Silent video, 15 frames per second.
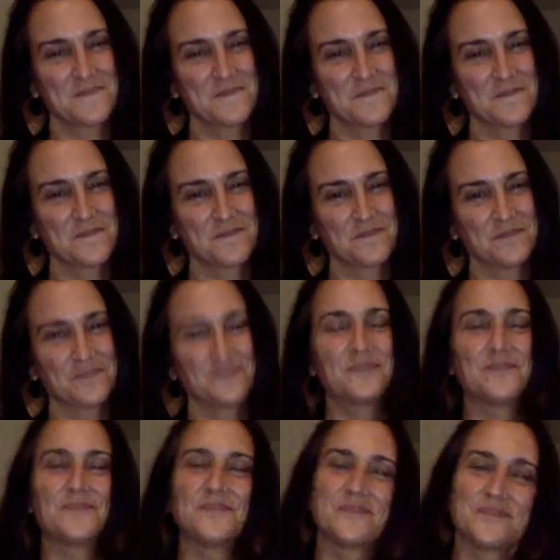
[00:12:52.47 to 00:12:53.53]

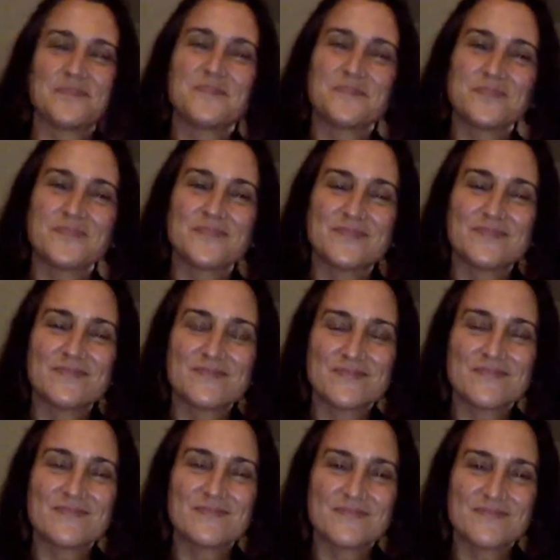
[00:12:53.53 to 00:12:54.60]

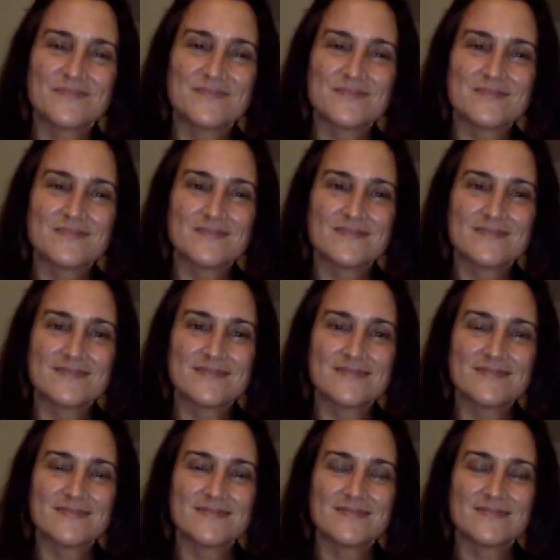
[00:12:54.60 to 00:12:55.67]

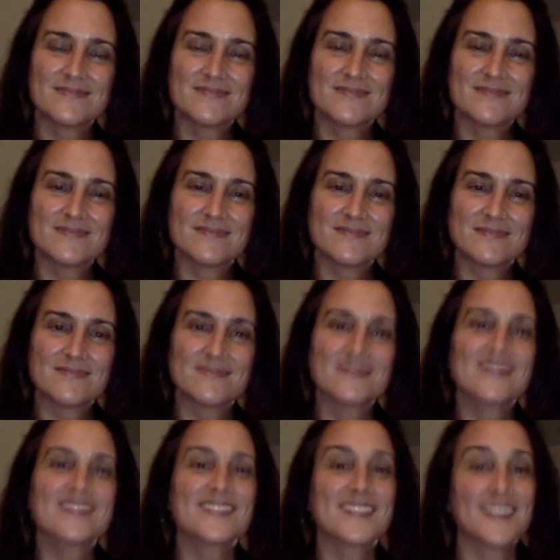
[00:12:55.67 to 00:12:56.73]

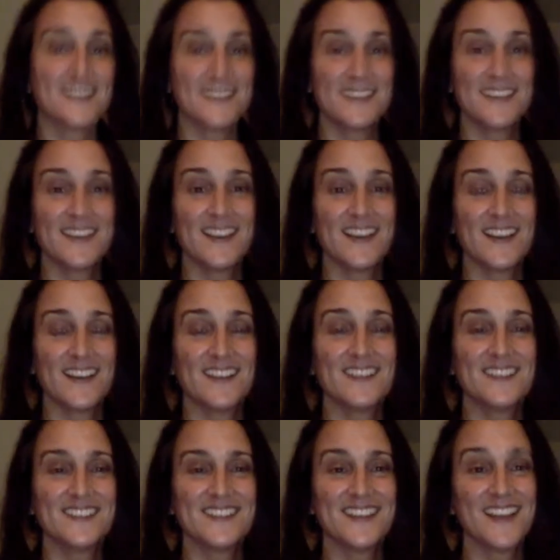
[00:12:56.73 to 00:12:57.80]
No words are spoken by the person on screen.